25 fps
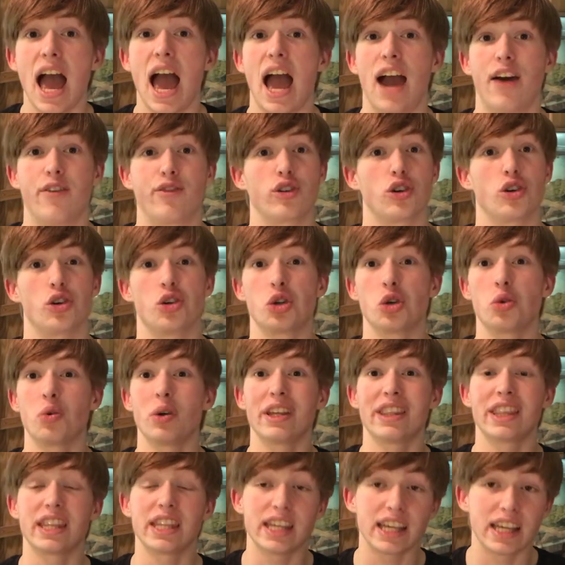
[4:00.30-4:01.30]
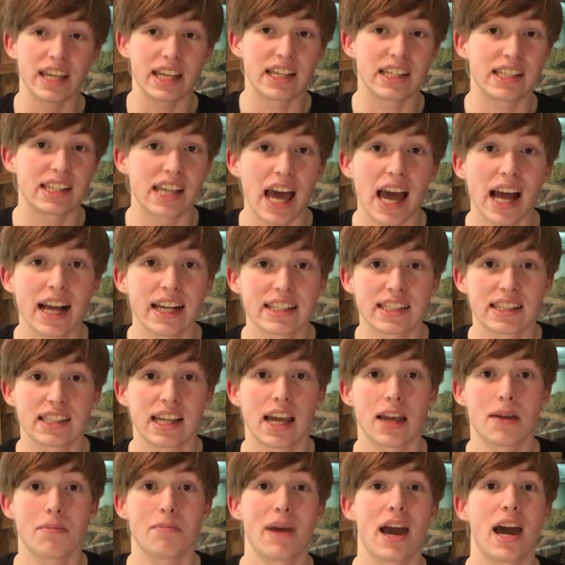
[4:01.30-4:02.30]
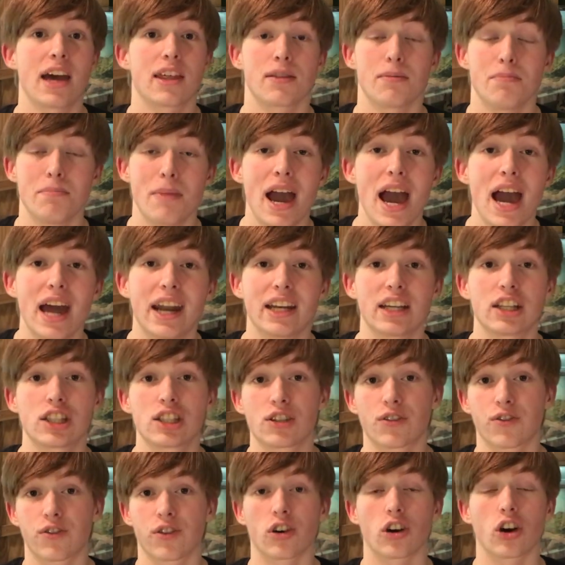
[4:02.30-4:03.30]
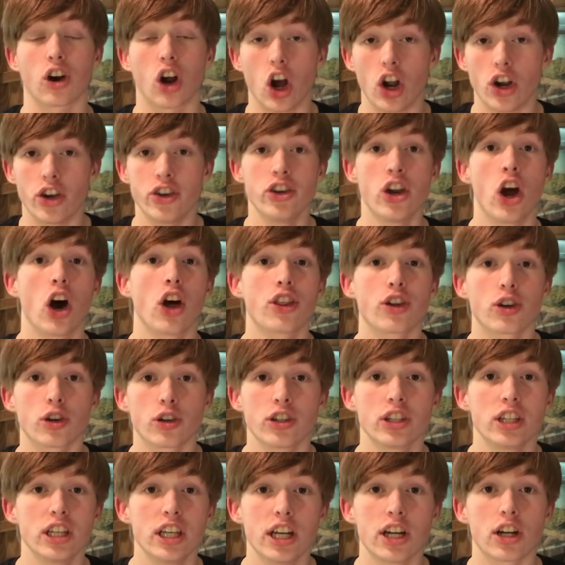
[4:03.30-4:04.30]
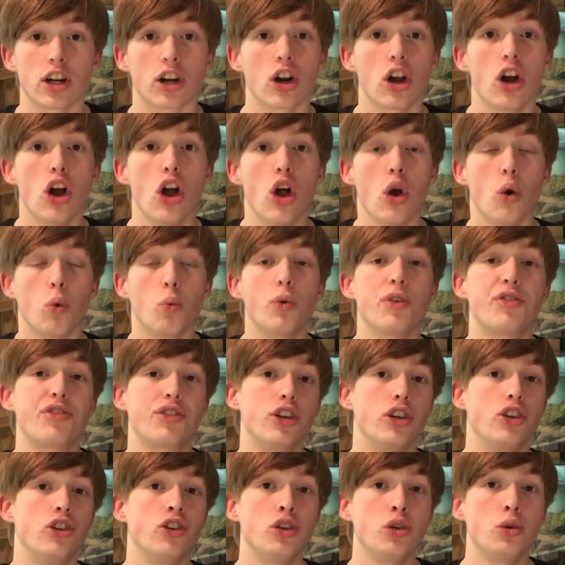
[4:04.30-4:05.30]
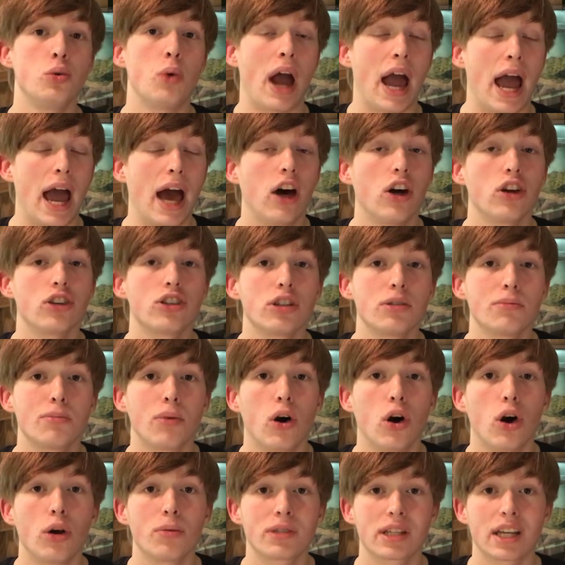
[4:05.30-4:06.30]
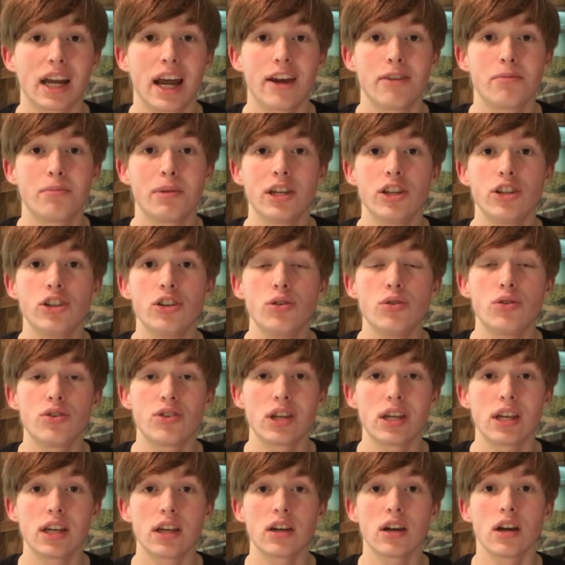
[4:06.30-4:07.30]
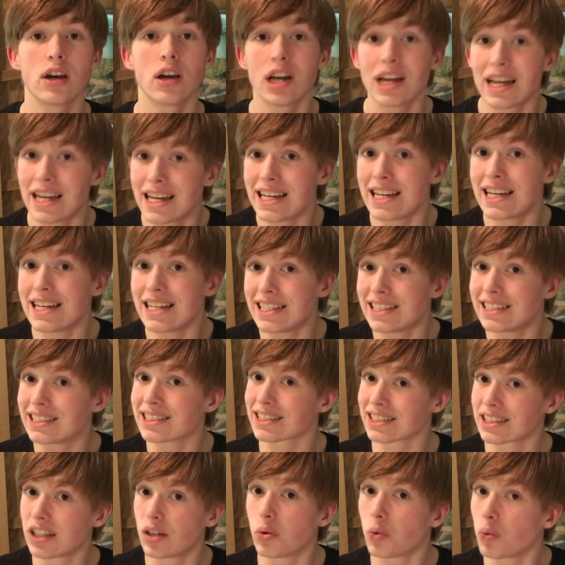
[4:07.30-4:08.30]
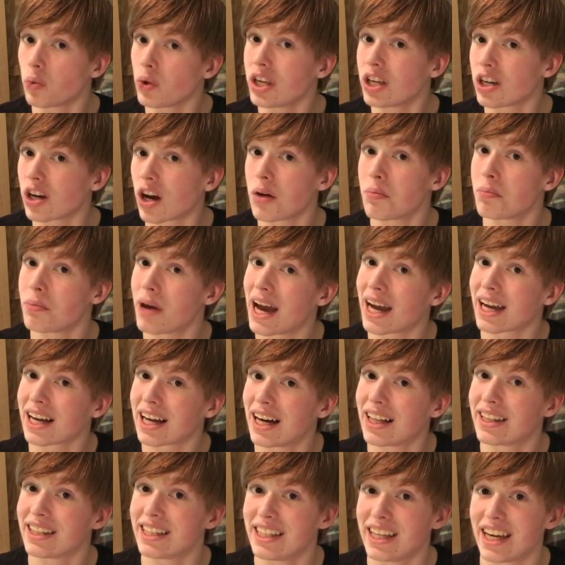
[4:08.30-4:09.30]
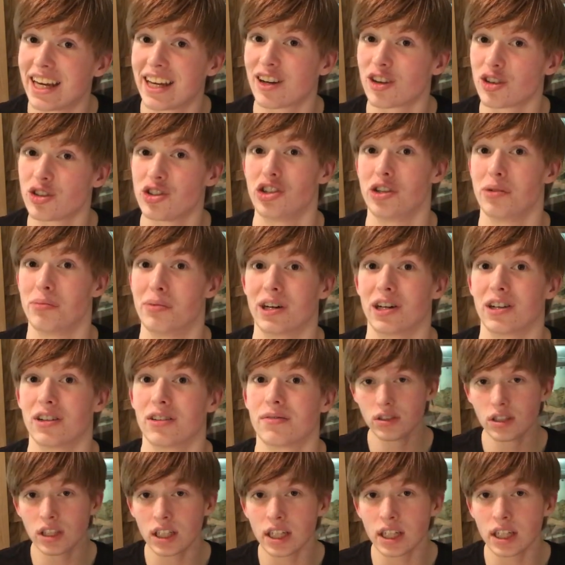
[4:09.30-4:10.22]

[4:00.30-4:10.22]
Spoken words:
after doing the exact same mathematics for another year with the new halogen bulbs that I've been using, we cut back on the energy bill.